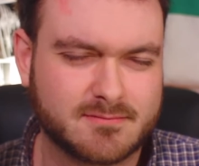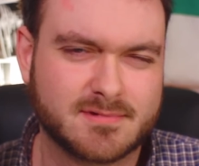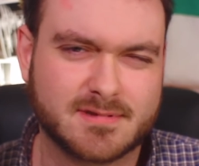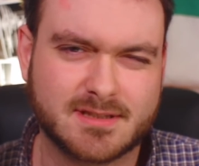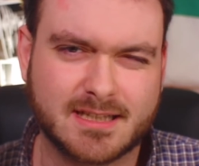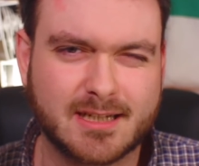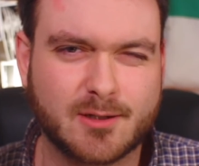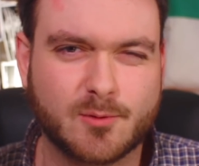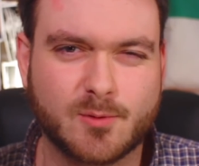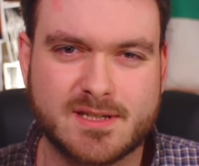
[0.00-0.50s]

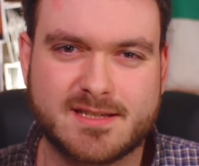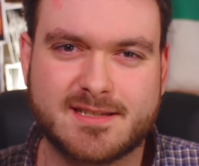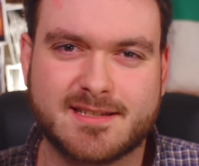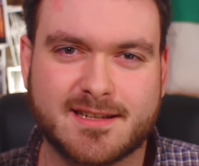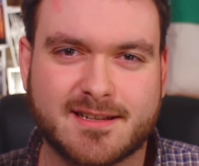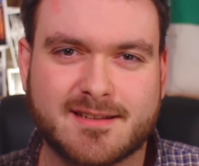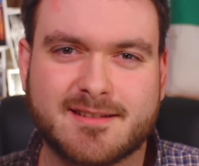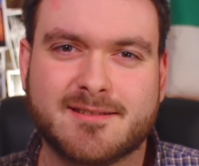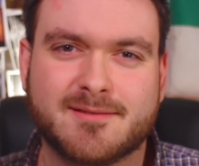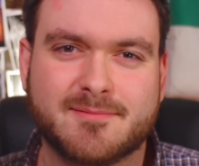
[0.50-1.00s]

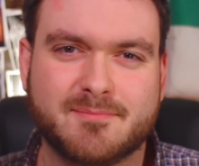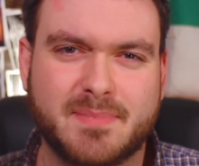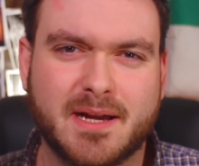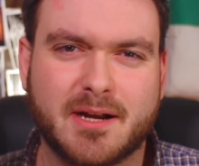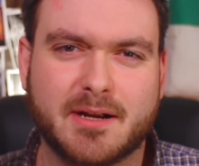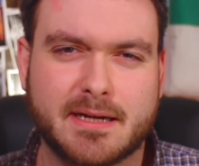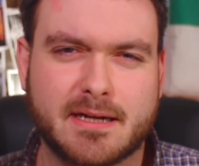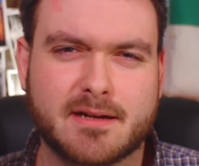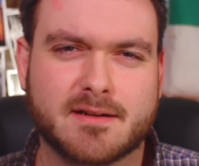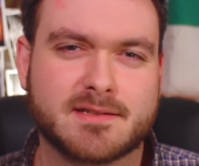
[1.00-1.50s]
linguistic
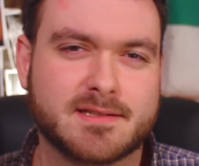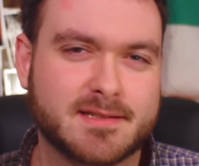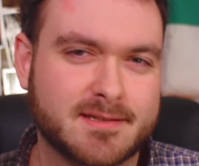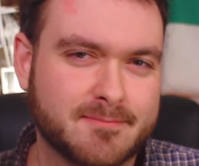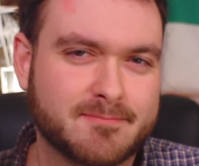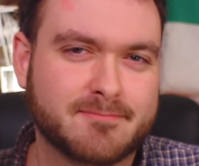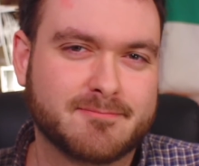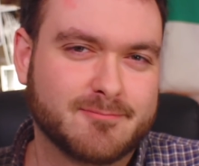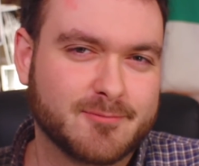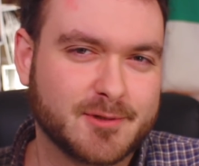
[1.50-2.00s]
barriers,
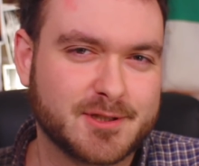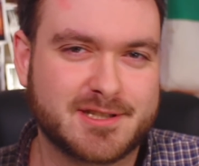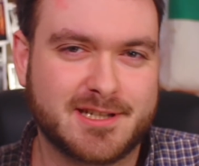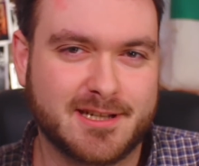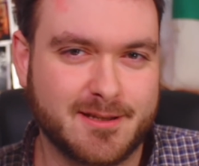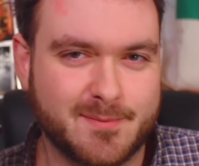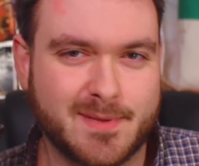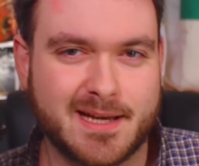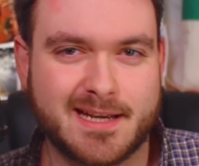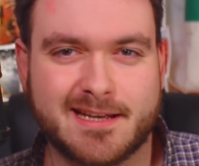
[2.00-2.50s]
which
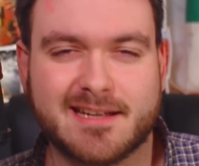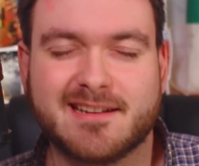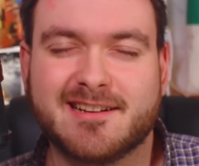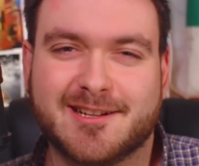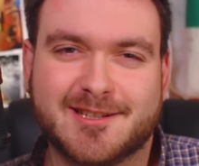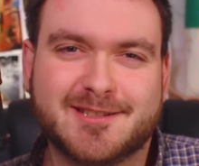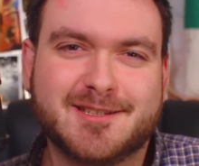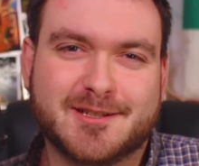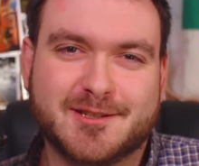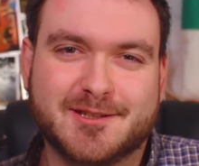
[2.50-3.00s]
can make it
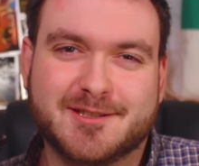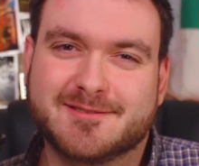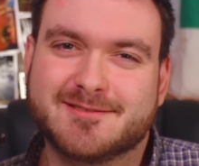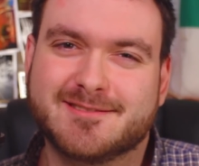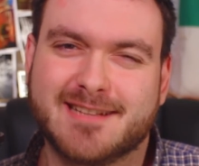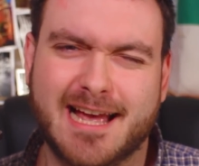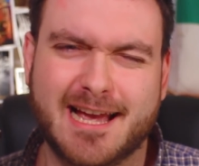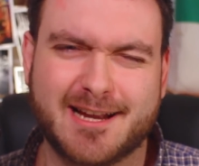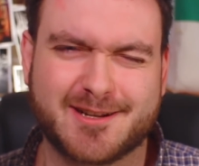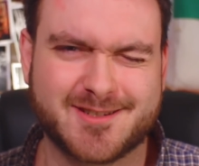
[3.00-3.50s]
a little
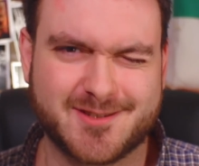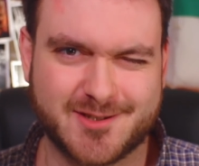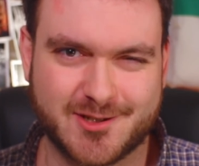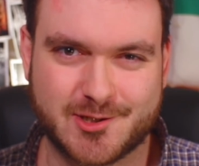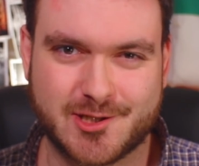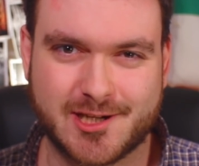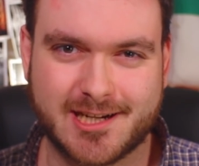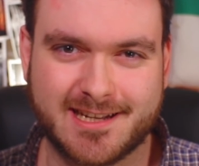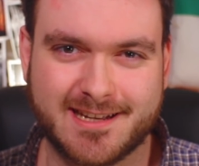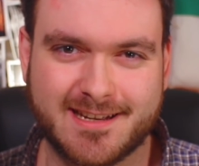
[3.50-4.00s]
extra
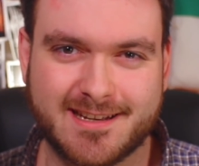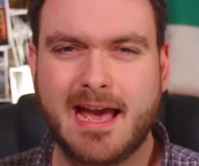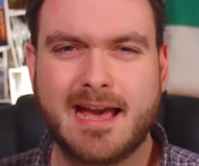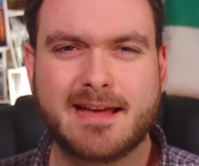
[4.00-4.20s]
tricky.